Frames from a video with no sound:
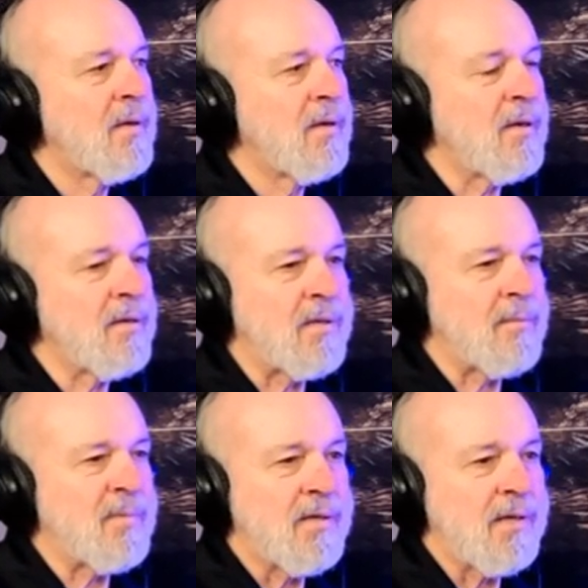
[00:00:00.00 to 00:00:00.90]
And a
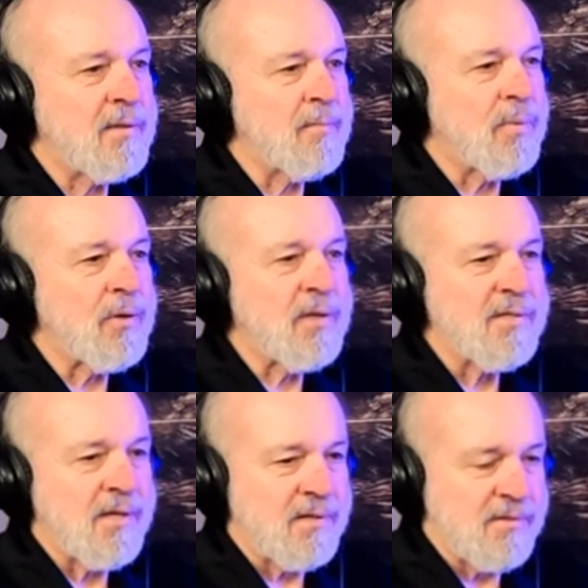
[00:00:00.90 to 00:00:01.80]
company down in Boerne,
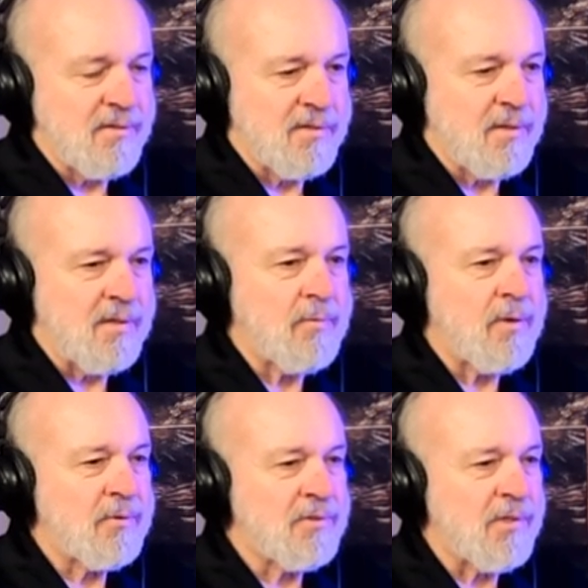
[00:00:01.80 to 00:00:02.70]
Texas,
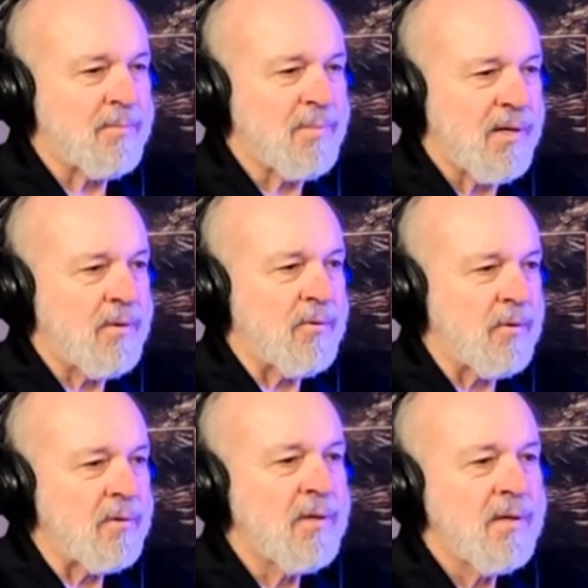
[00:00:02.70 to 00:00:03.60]
Quadrajet
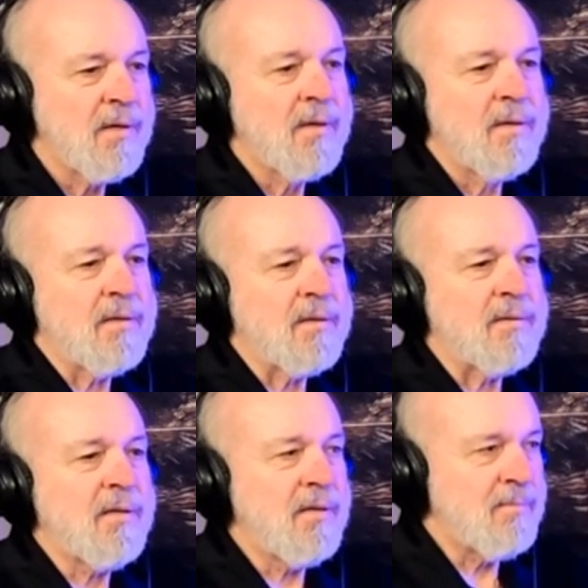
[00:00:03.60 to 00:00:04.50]
Power,
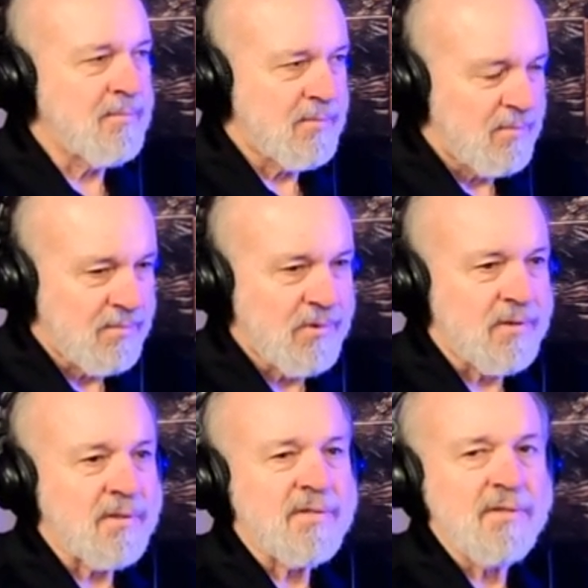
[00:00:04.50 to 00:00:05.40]
he
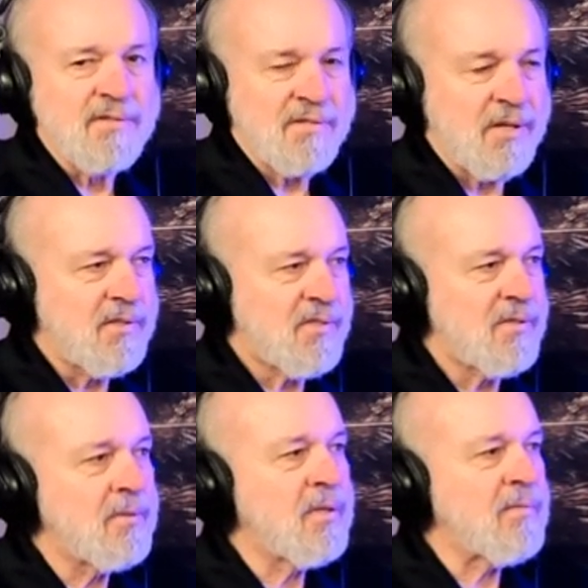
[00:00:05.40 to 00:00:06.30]
took it to the Stage
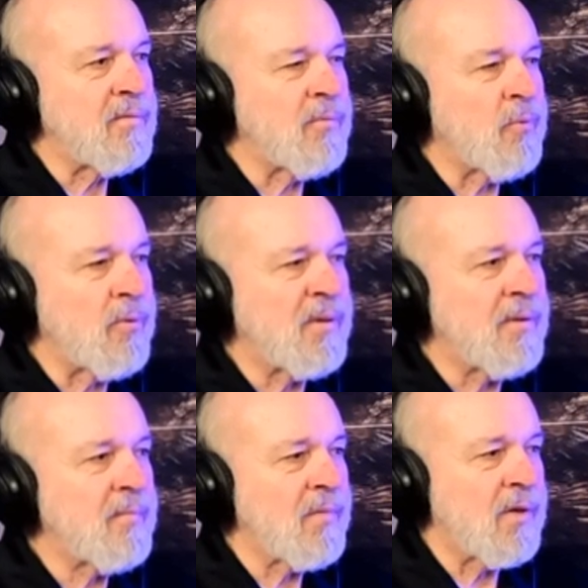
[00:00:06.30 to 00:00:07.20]
2 level
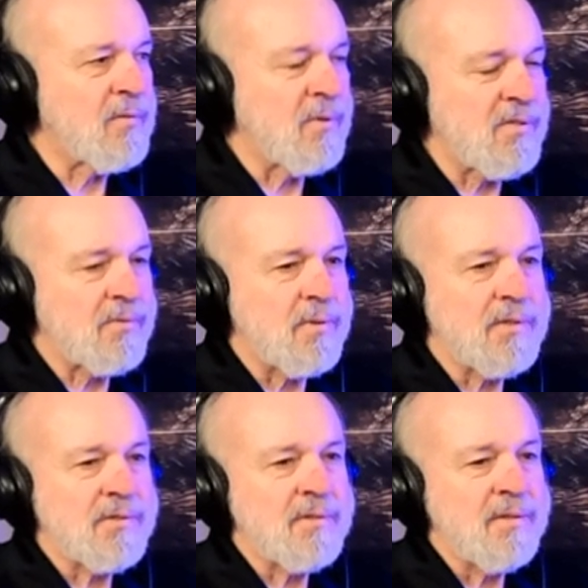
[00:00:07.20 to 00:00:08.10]
quality on the
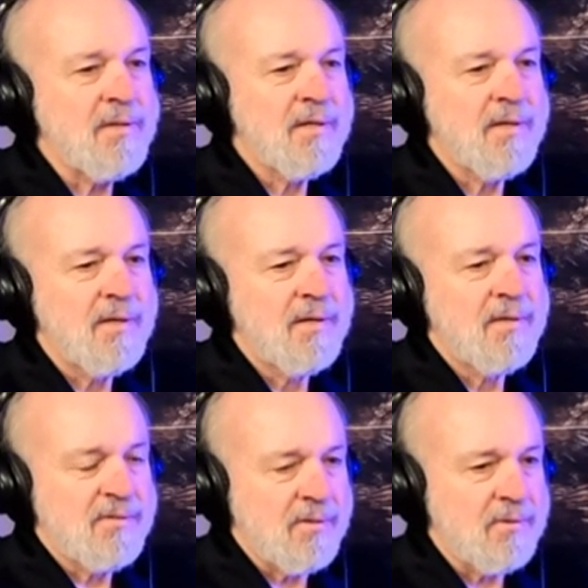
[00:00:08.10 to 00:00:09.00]
restoration.
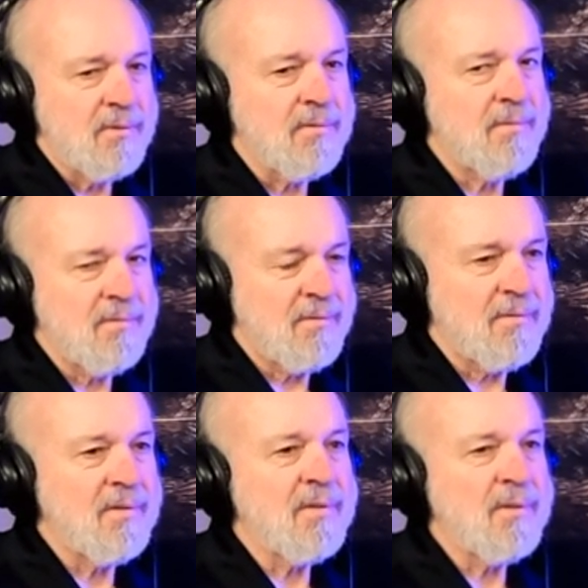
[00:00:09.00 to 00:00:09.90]
So that
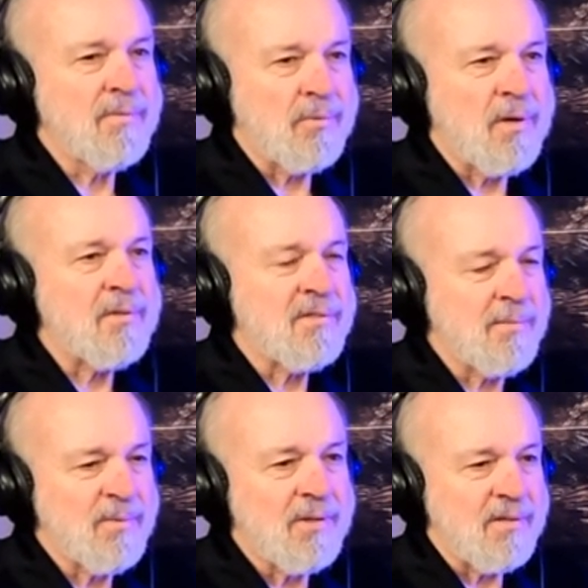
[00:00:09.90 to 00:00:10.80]
the throttle
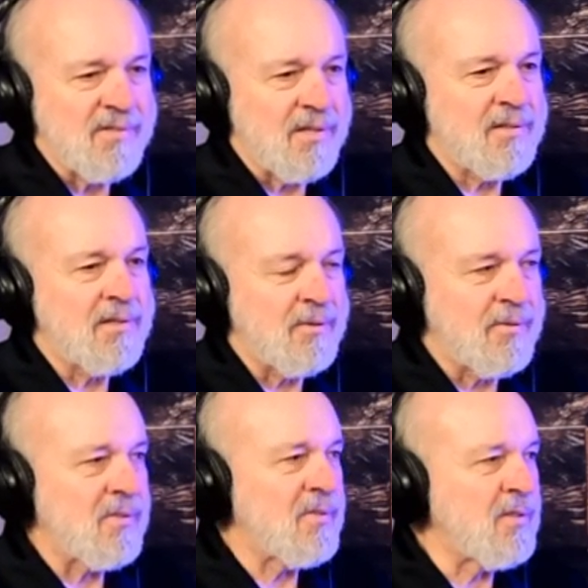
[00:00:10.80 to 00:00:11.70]
tip in on the
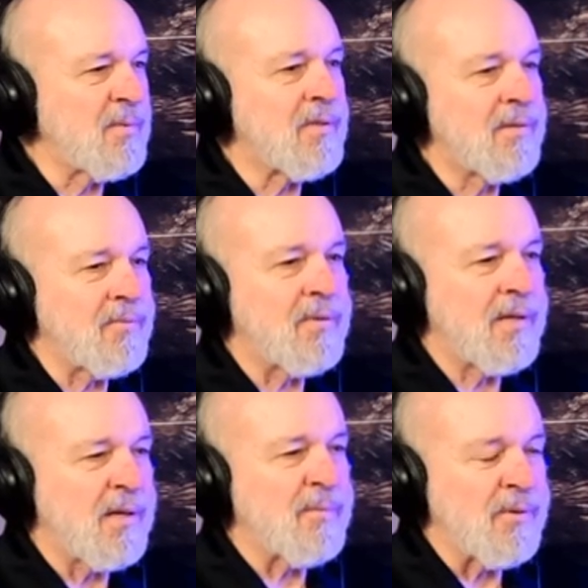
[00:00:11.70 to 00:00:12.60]
secondaries is a little bit different
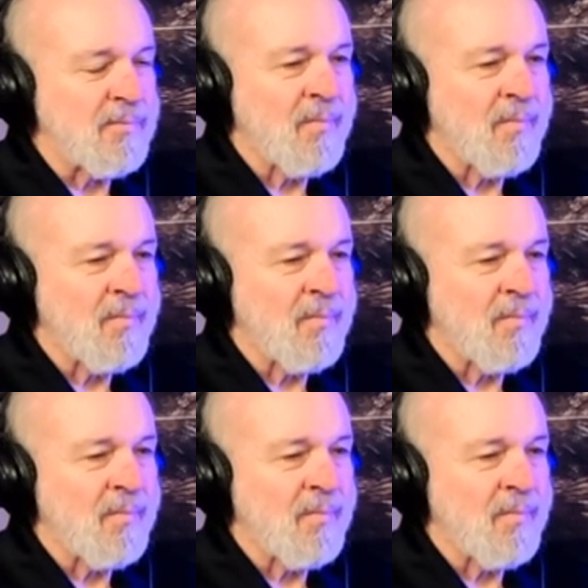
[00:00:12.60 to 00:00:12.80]
now, but